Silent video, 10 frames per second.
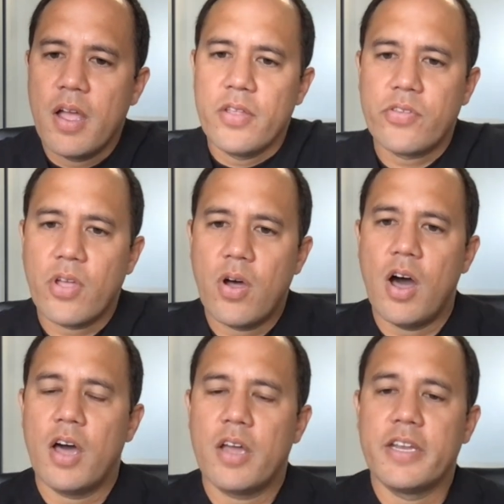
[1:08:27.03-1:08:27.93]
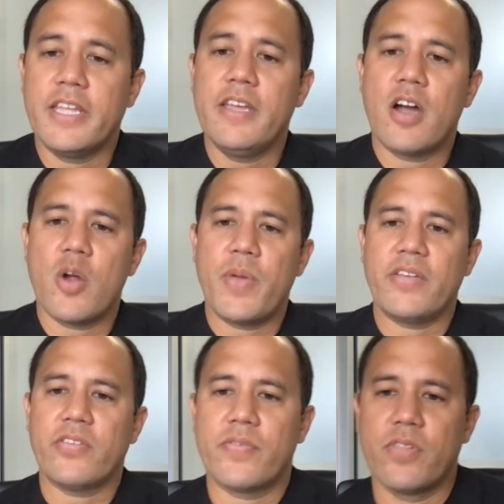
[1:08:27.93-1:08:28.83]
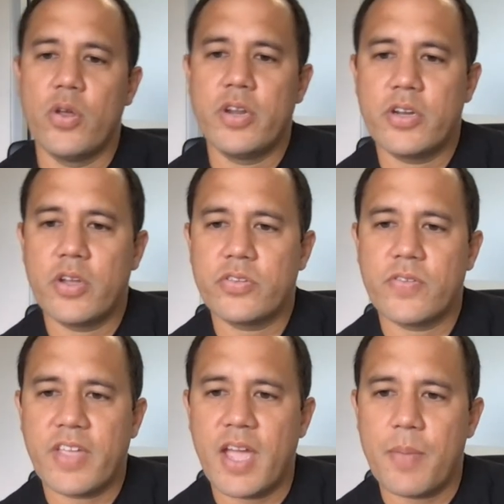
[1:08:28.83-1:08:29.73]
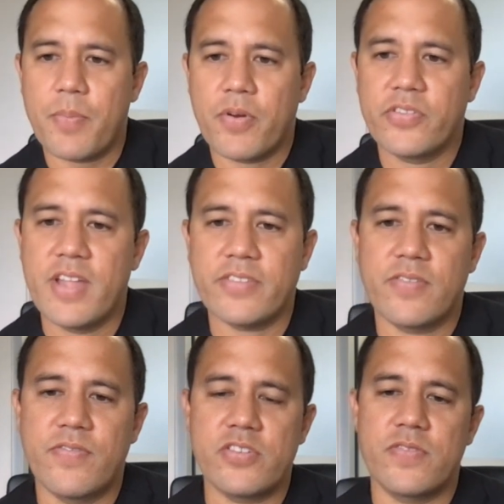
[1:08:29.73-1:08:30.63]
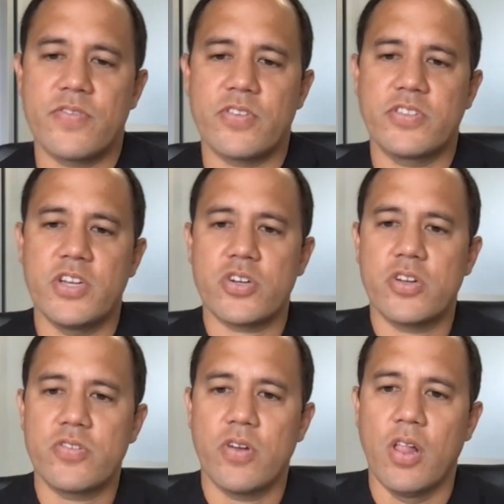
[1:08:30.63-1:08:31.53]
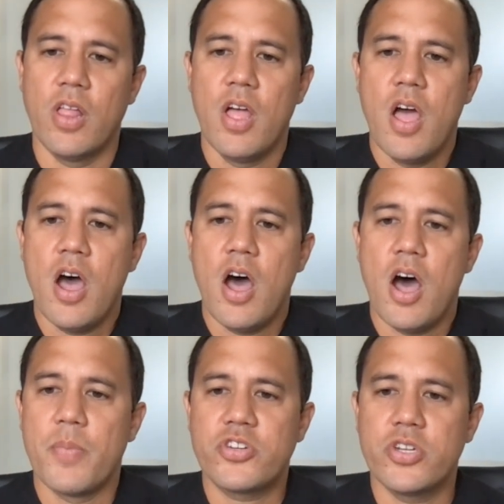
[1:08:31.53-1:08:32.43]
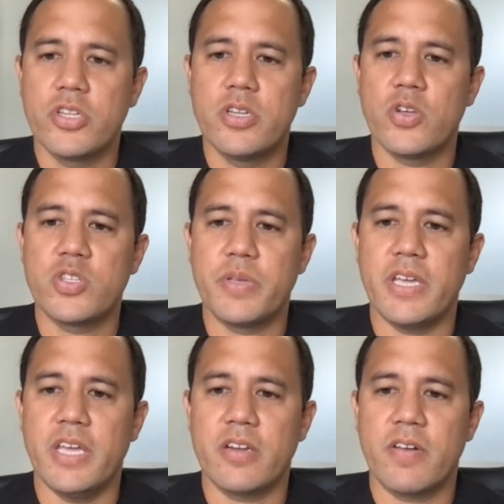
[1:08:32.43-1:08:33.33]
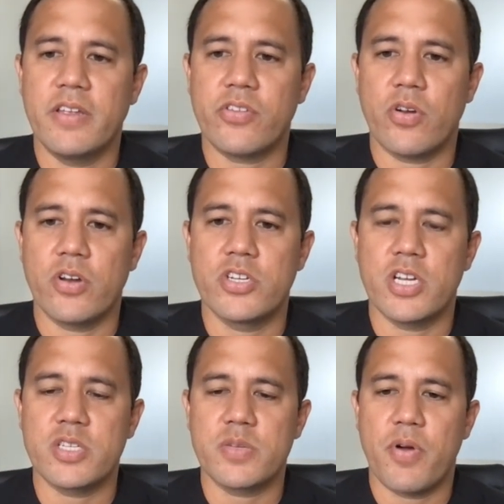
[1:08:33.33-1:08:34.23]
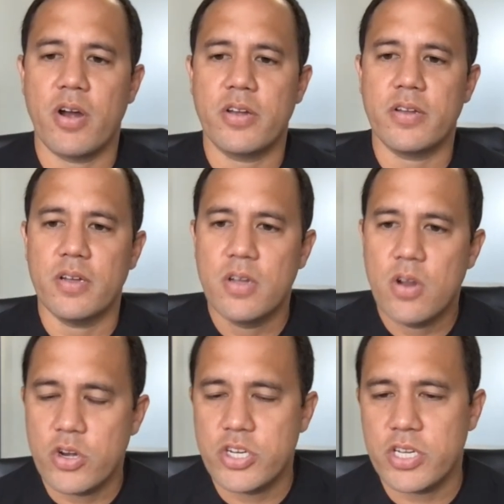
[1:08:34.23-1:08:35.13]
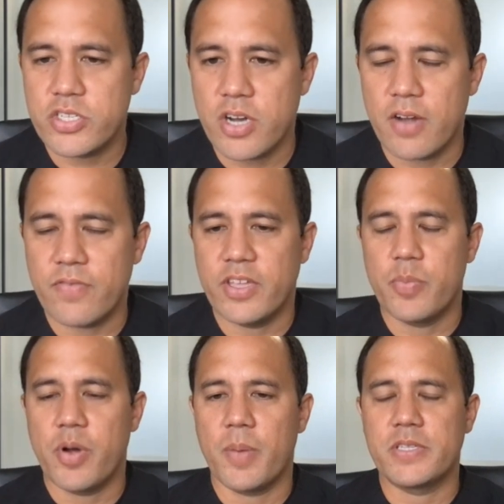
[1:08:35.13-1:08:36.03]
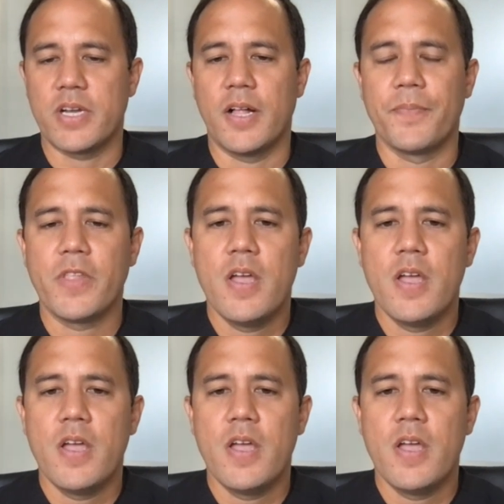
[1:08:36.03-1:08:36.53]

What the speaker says: So on an ER basis, if loading dose of Keppra is not sufficient for seizure control, should dose be increased or just start phenobarbital?